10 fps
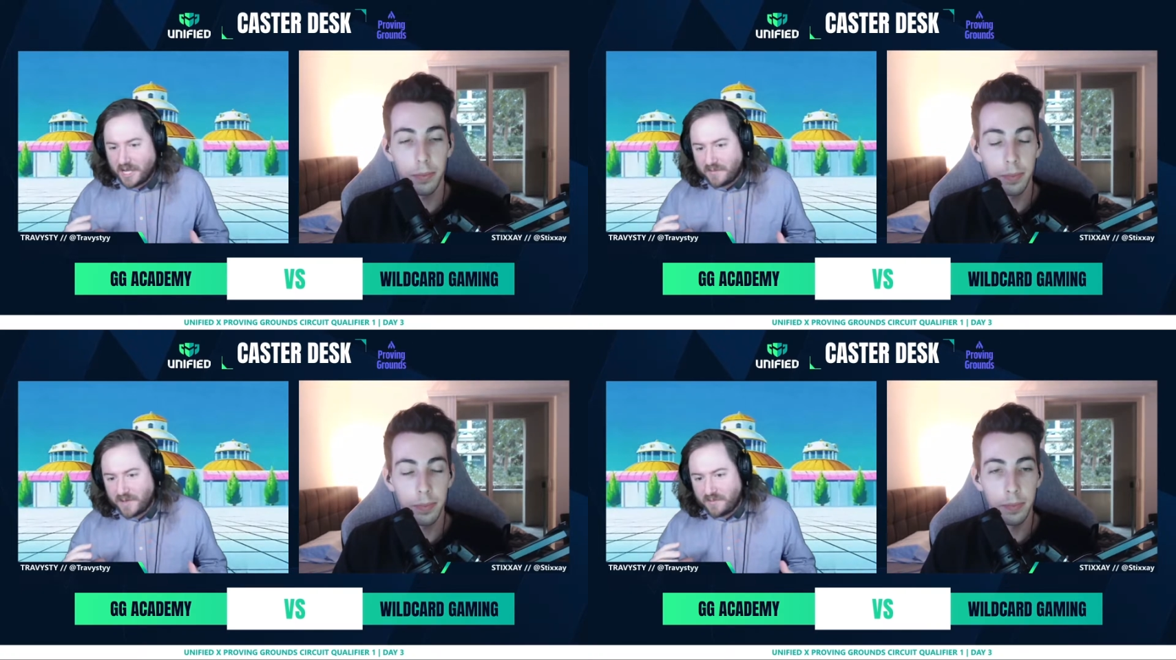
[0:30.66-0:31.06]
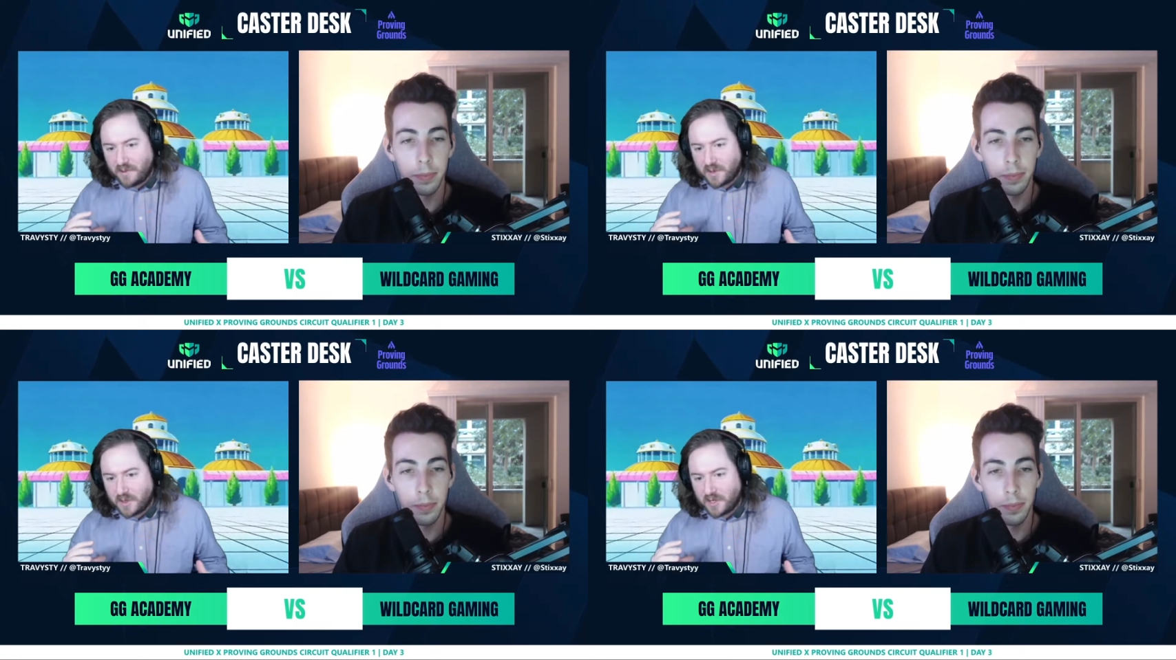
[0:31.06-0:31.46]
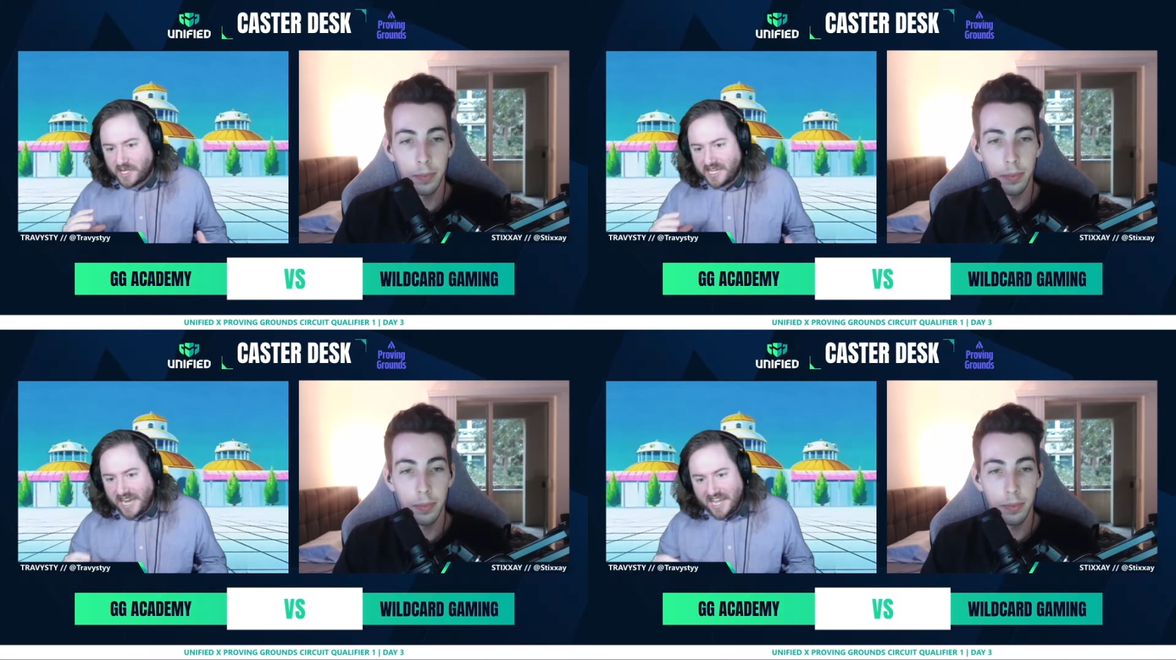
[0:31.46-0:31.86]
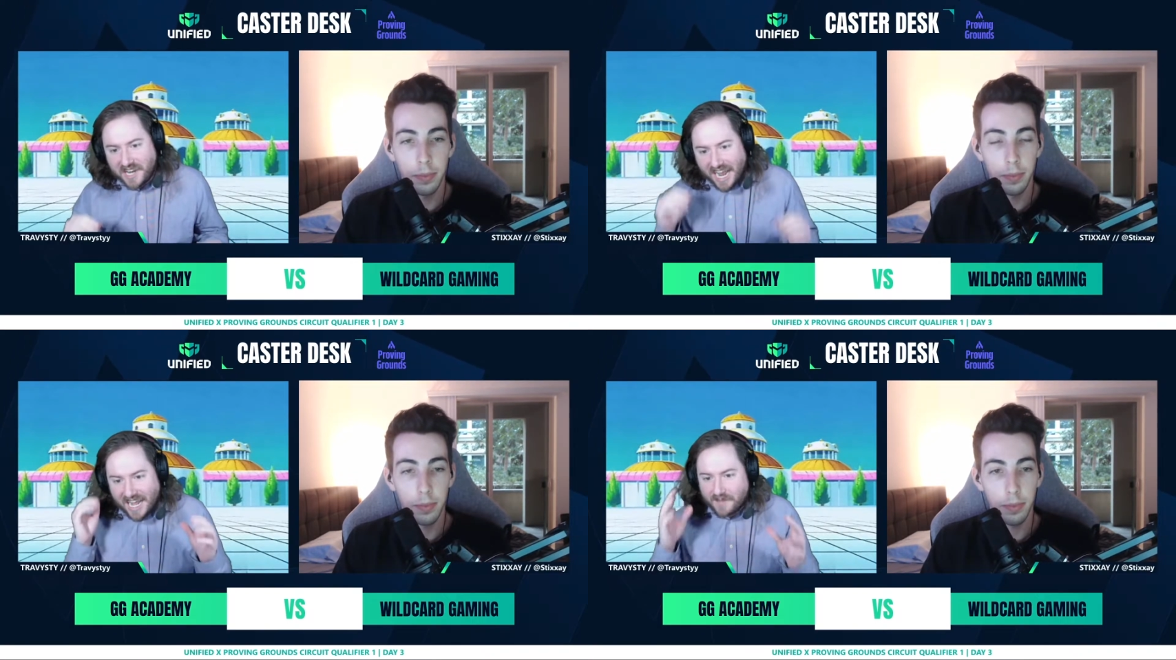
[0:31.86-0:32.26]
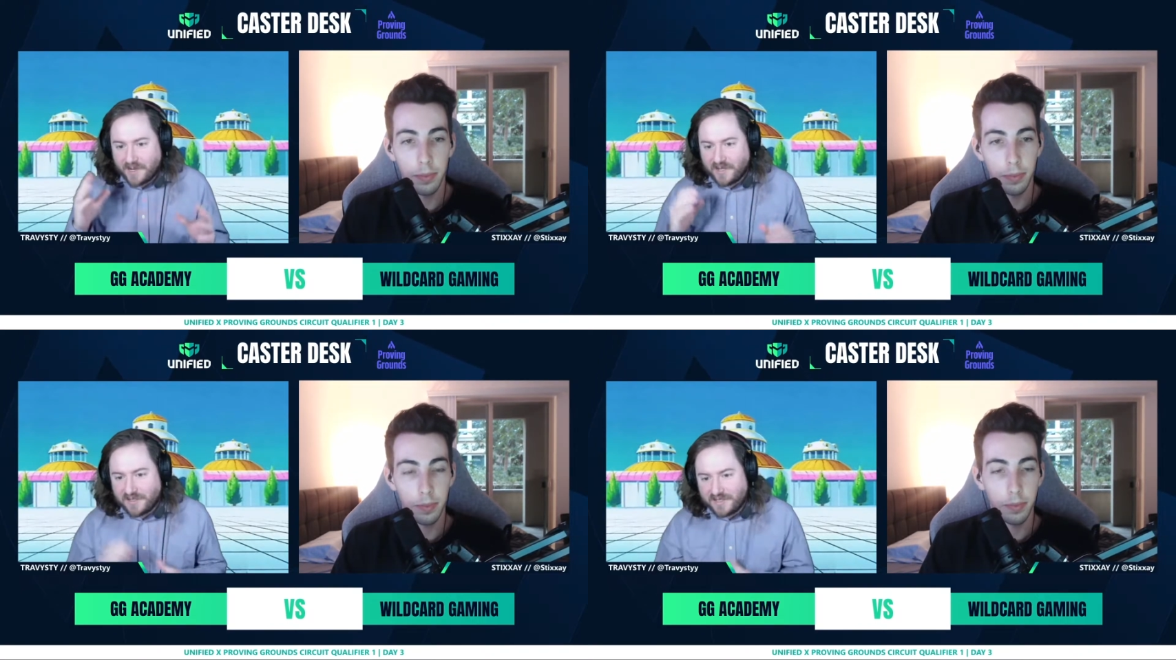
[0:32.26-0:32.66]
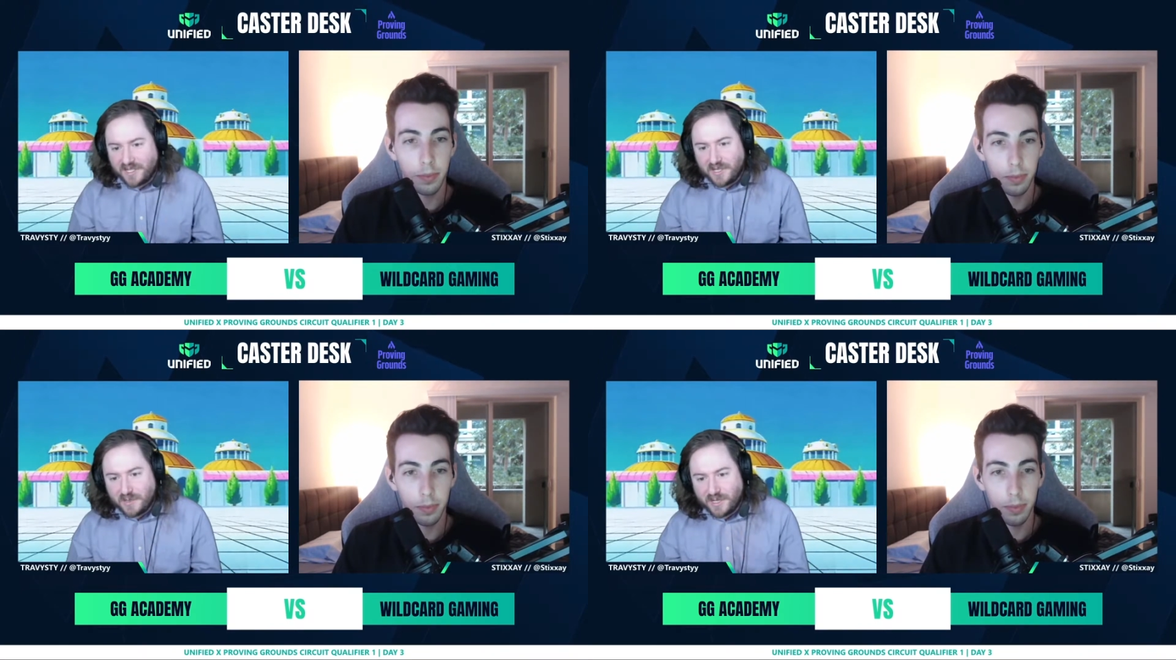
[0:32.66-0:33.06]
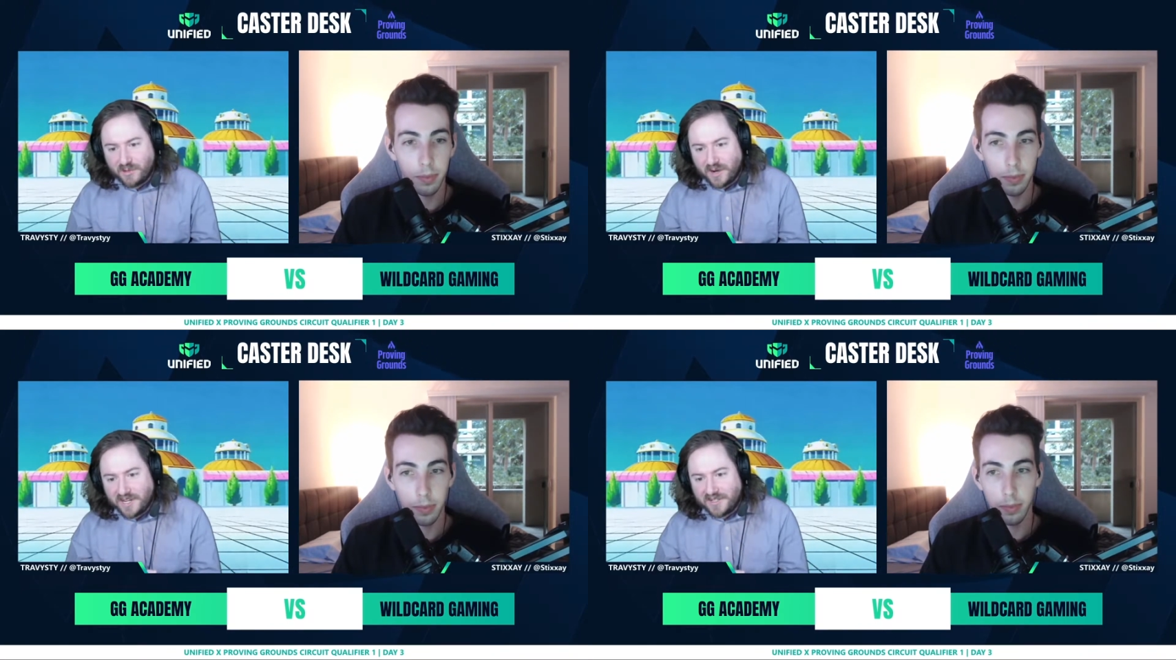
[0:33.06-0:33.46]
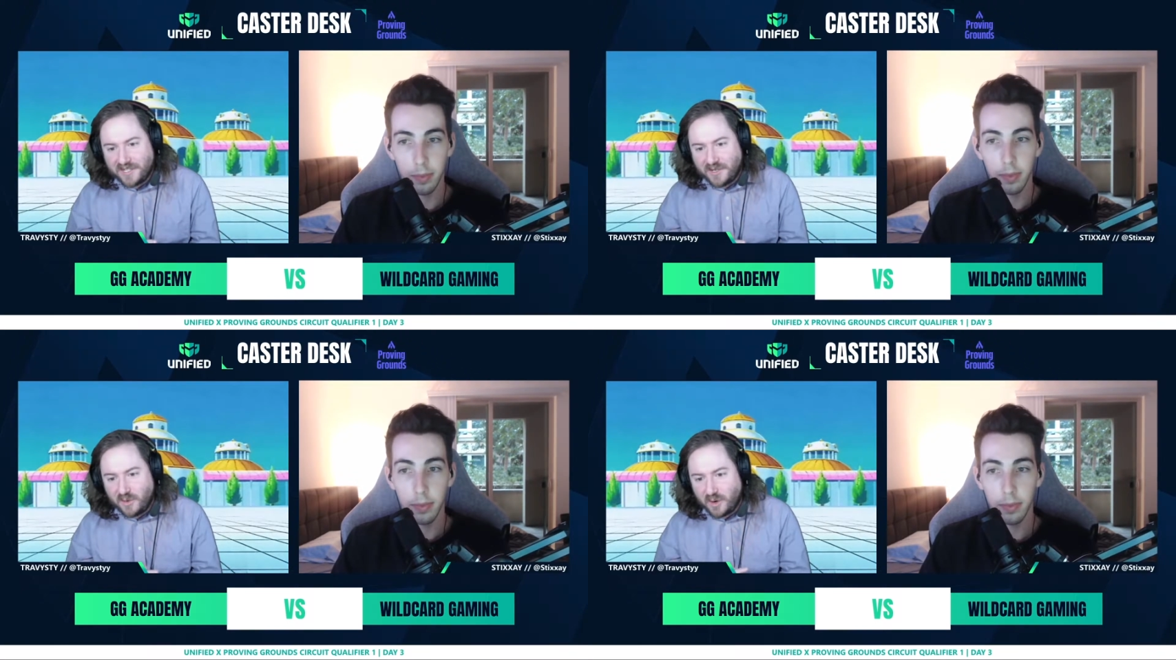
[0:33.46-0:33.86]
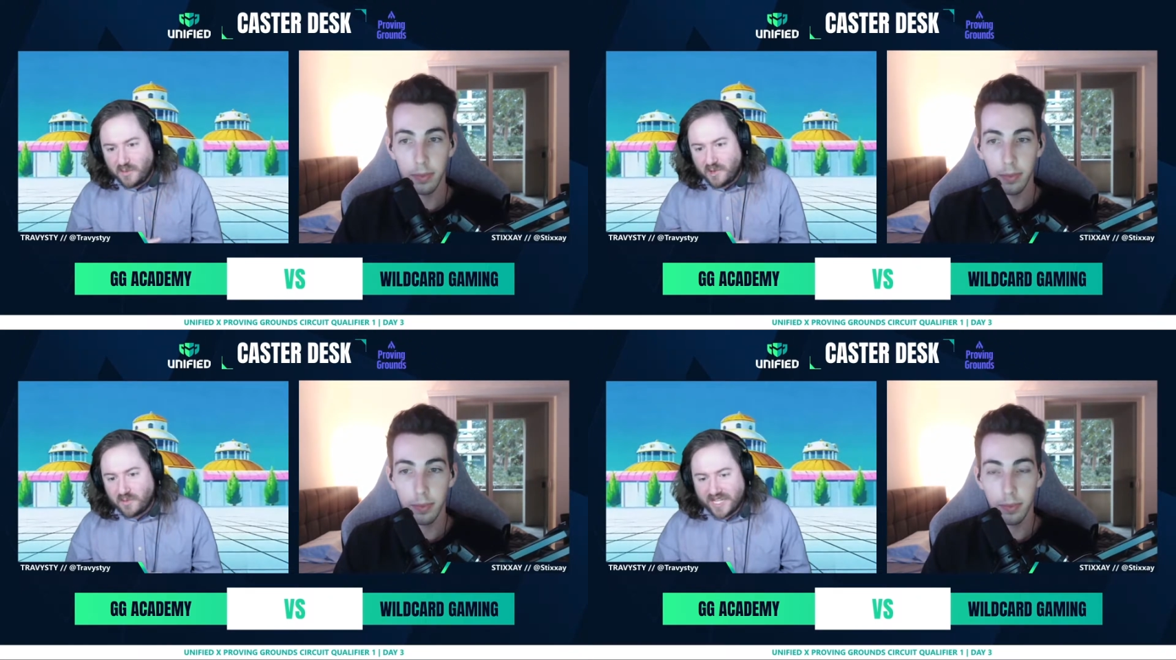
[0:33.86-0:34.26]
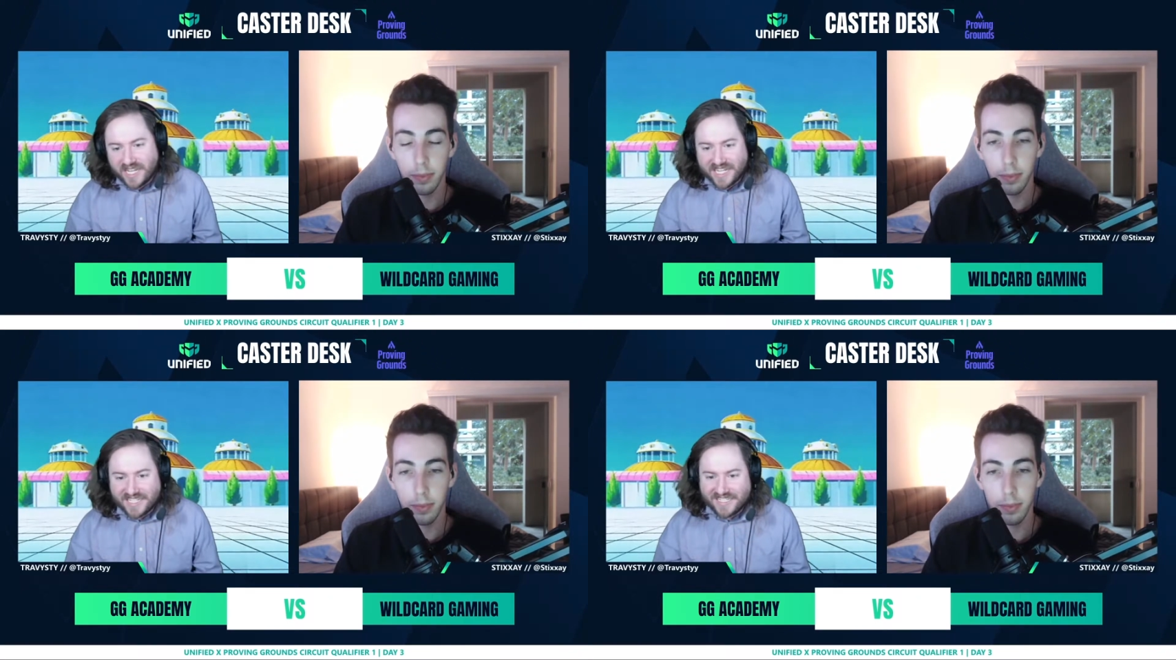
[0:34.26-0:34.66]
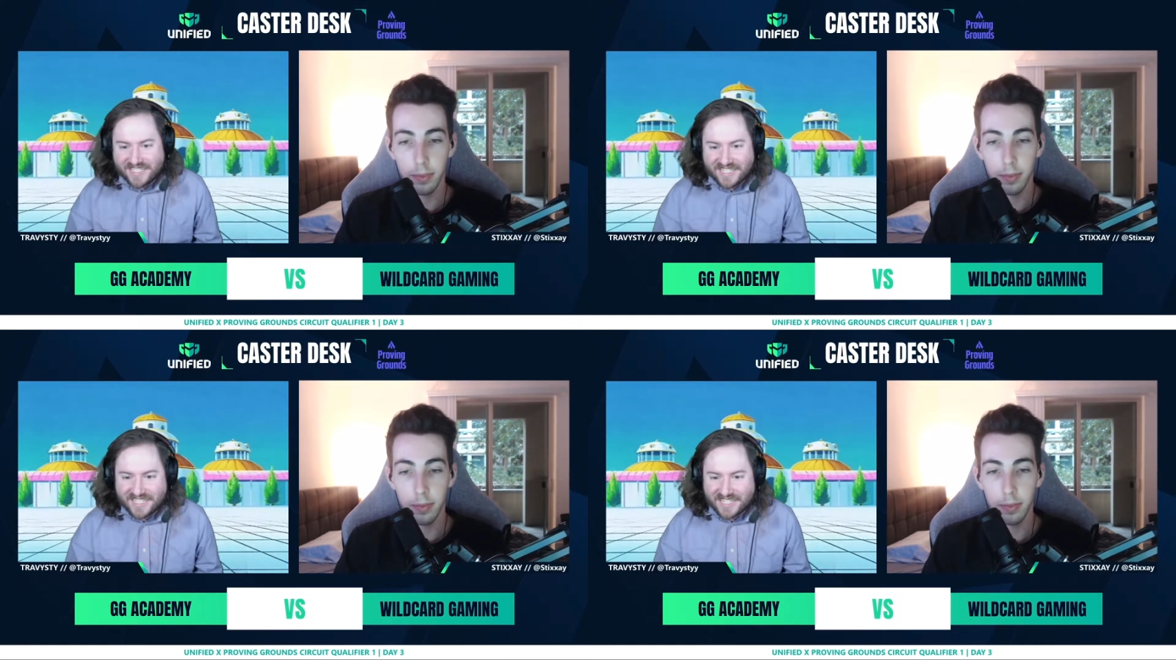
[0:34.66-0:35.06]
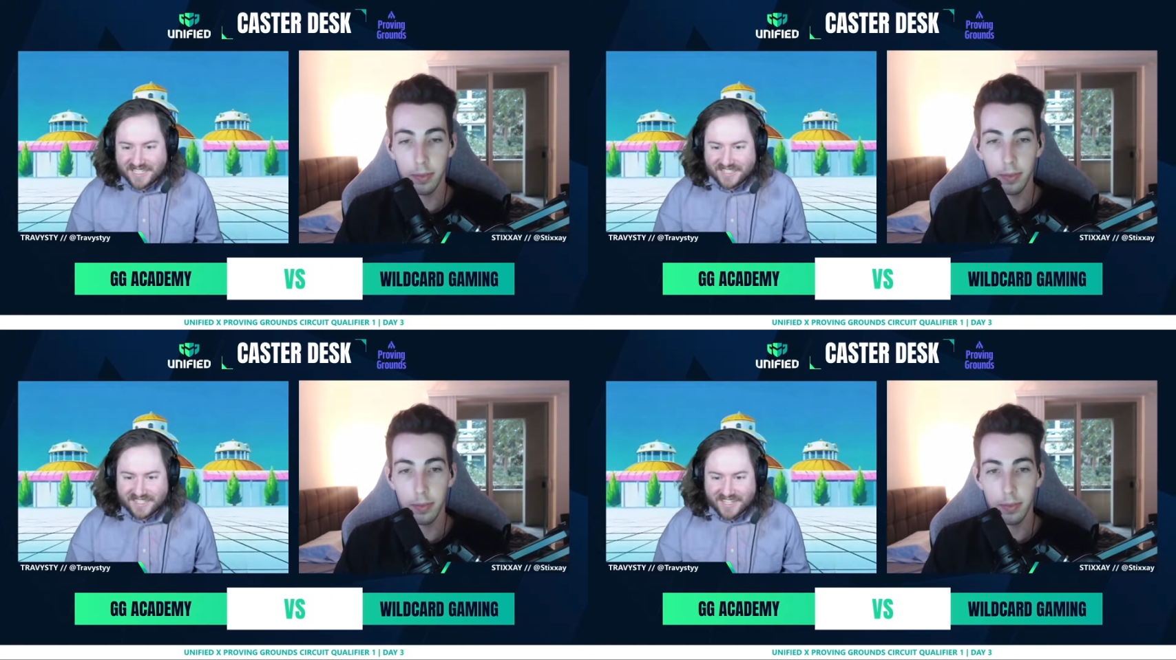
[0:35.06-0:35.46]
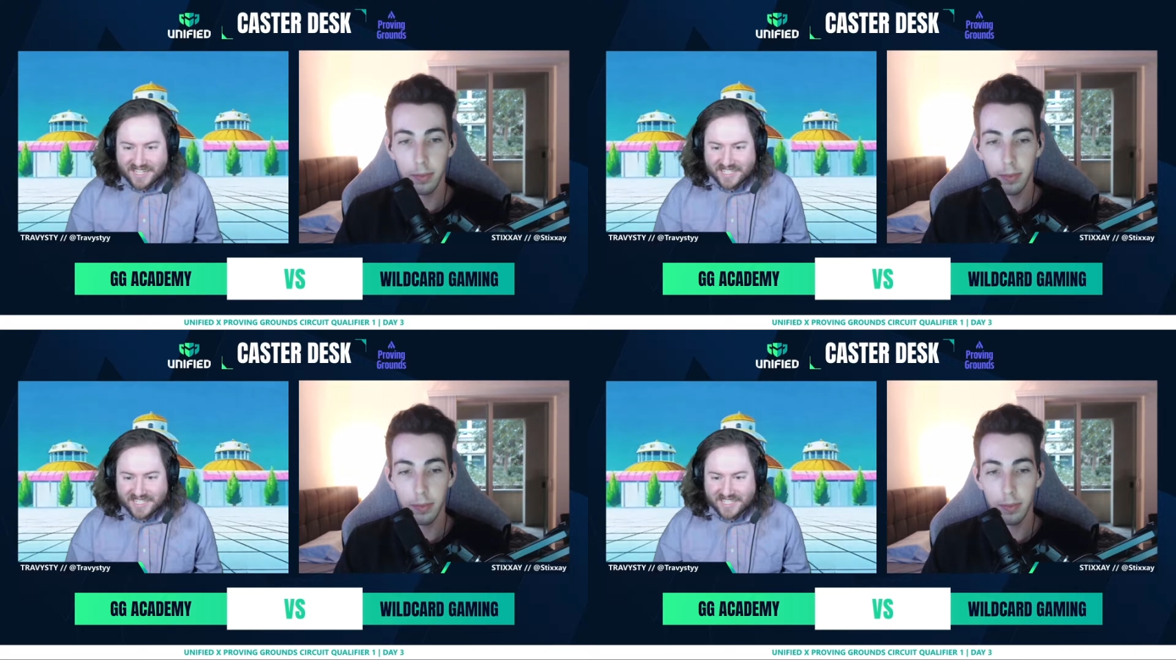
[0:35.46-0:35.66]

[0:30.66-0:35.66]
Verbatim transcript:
Speaker 1: a lot of people were looking, had the eyeballs a little bit wider than normal when they got to see the Kalista